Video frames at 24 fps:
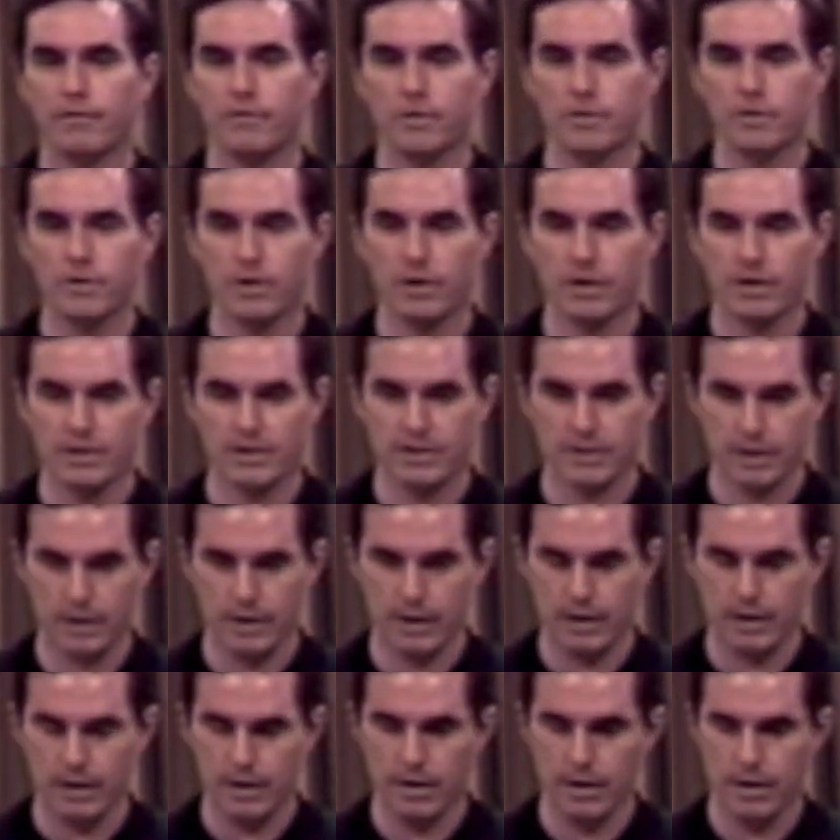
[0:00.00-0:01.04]
New York
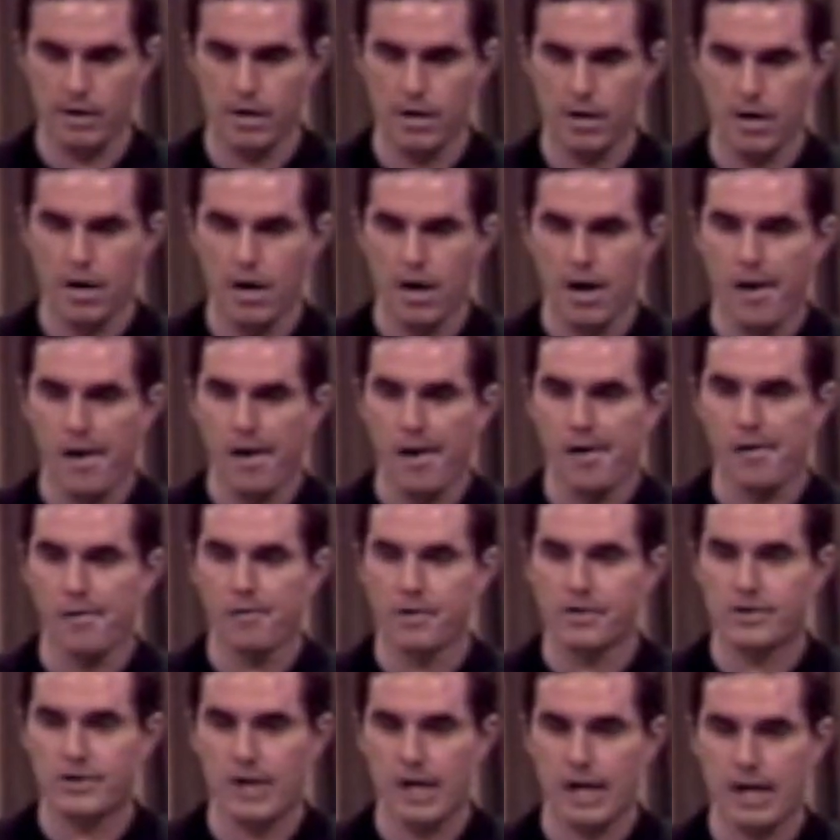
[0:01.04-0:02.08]
City,
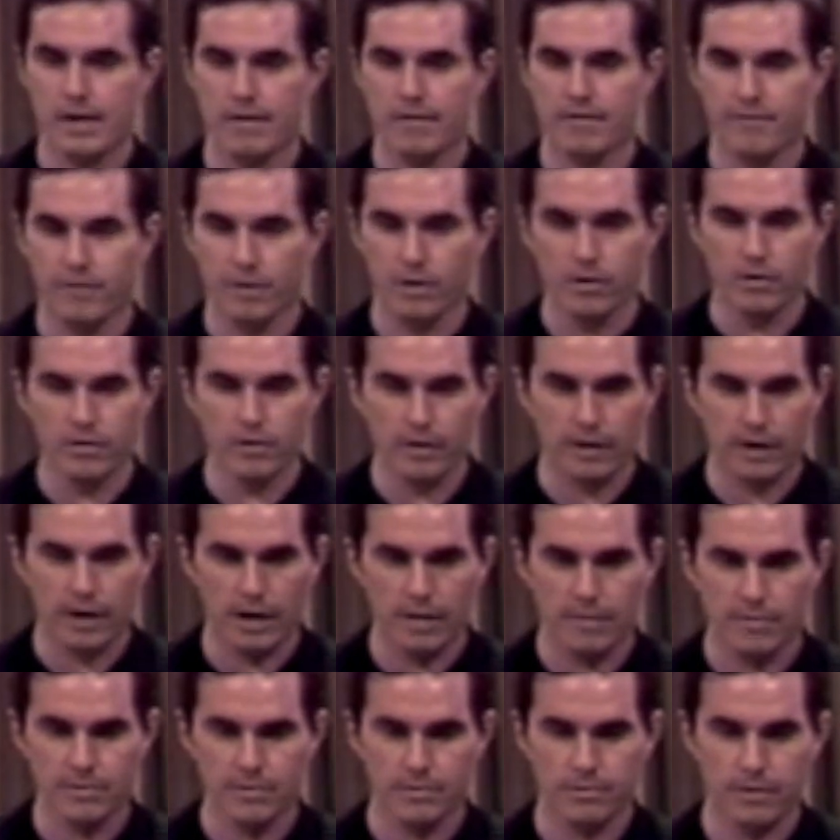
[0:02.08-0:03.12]
which had phone
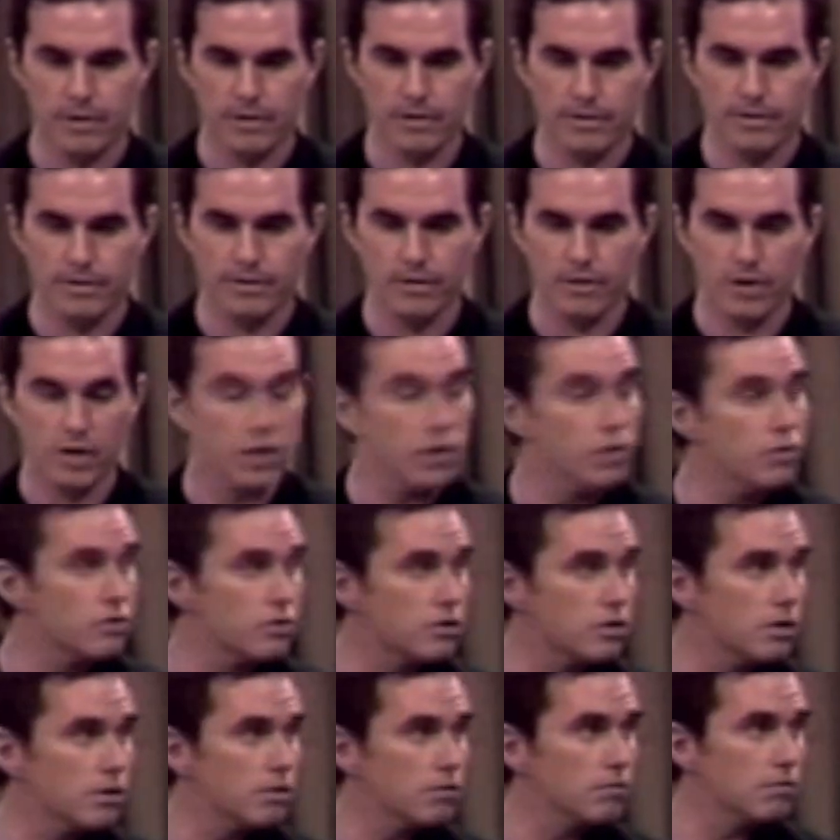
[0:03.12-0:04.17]
hookups with
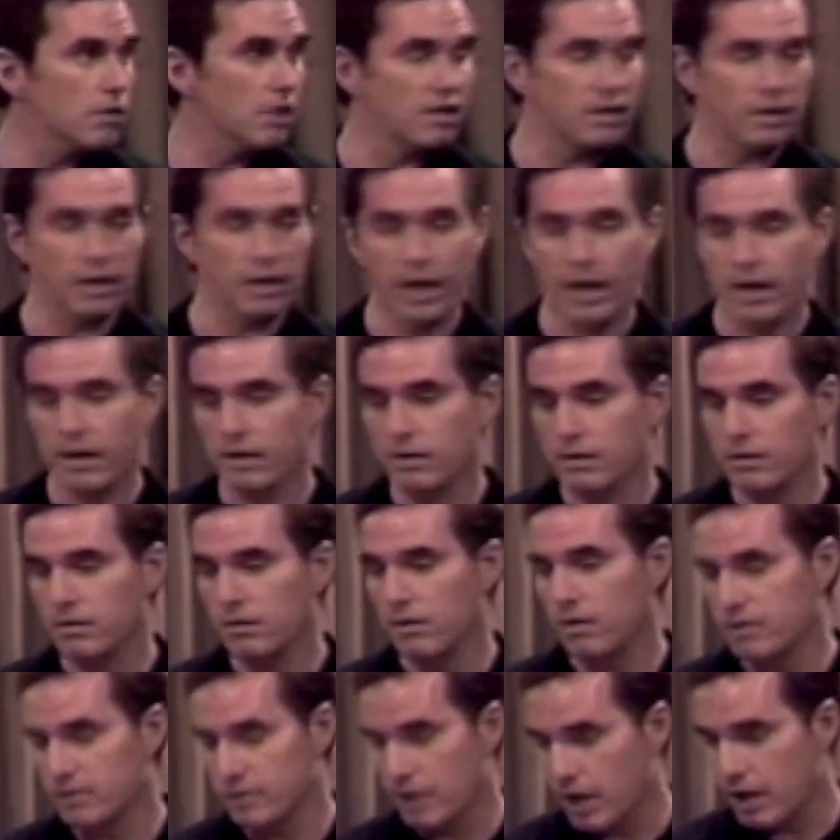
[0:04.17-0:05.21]
Houston, Atlanta,
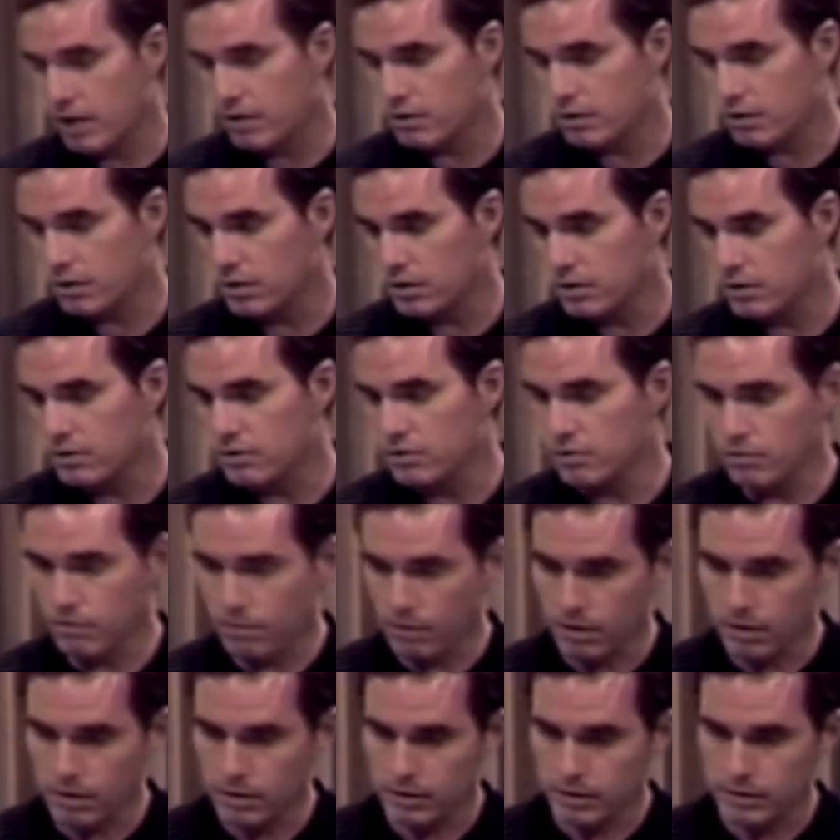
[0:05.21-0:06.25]
Los Angeles, New
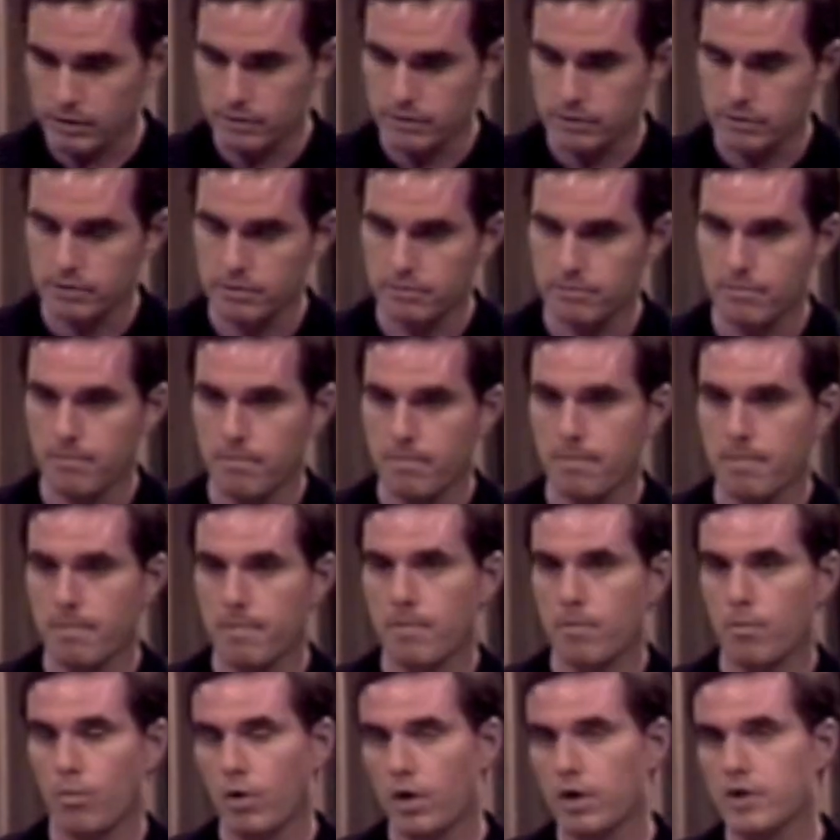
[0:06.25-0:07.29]
Orleans,
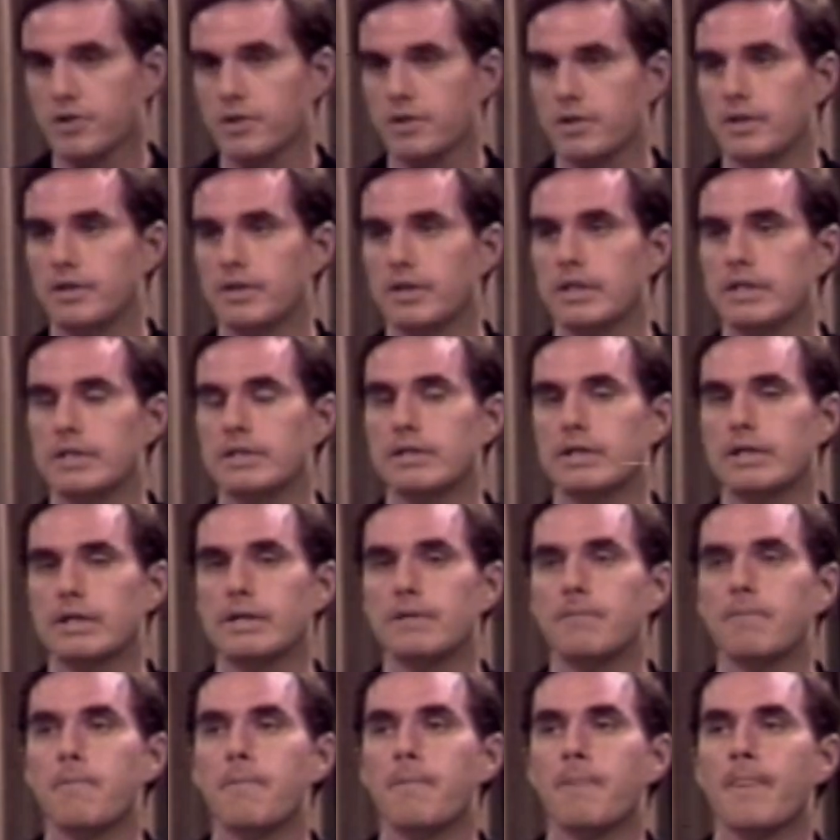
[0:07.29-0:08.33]
Washington, D.C.
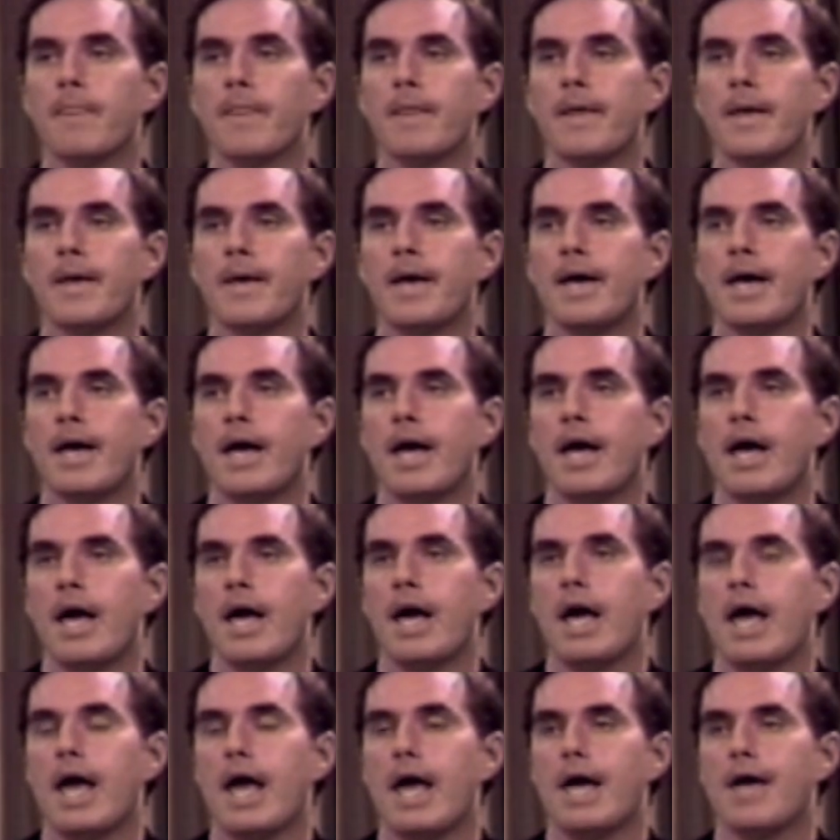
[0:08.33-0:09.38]

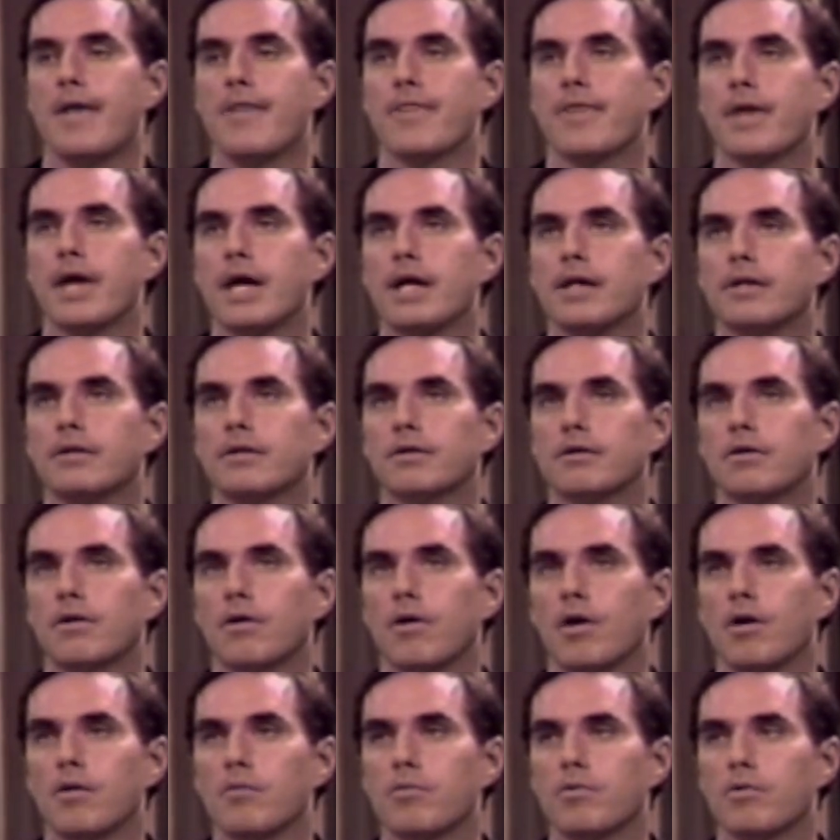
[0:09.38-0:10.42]
And that
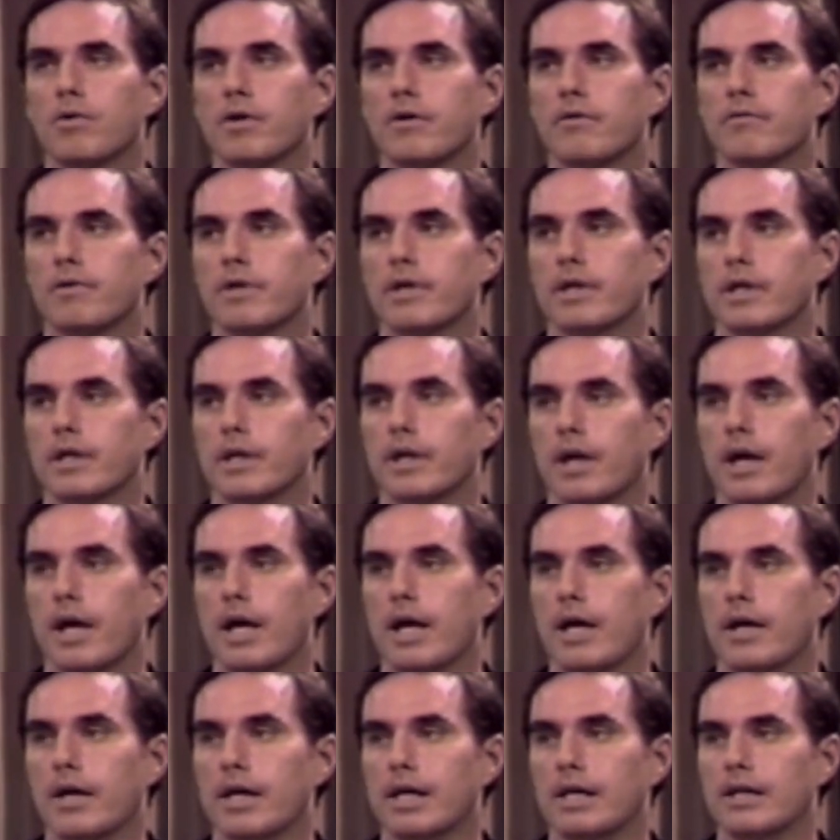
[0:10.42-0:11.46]
cowboy ring
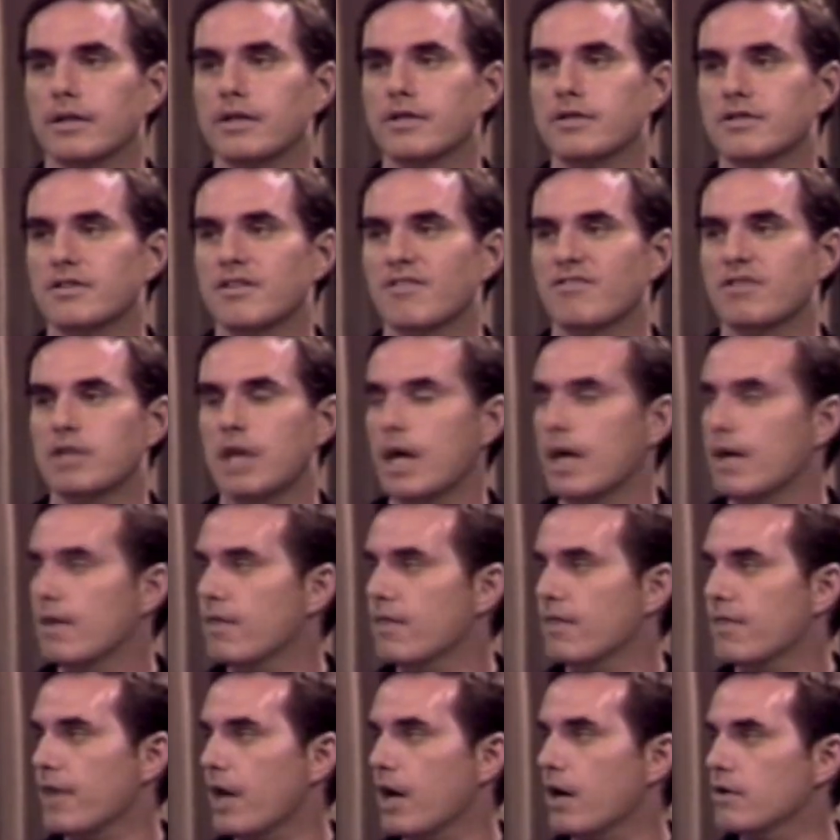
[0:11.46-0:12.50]
had a list of
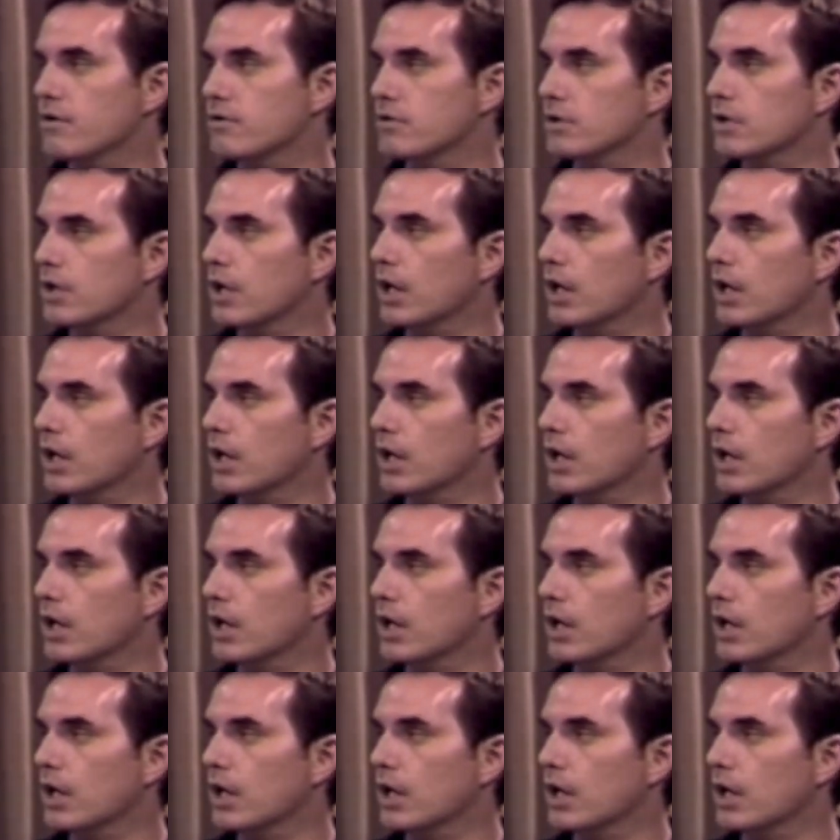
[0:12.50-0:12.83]
10,000